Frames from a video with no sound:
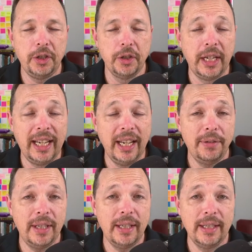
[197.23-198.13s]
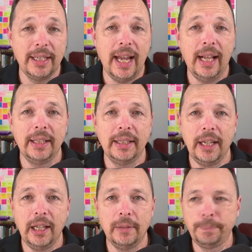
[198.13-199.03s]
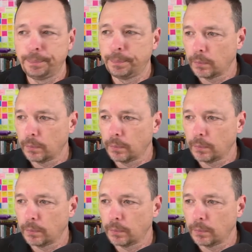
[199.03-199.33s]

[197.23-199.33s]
you're gifted and talented in,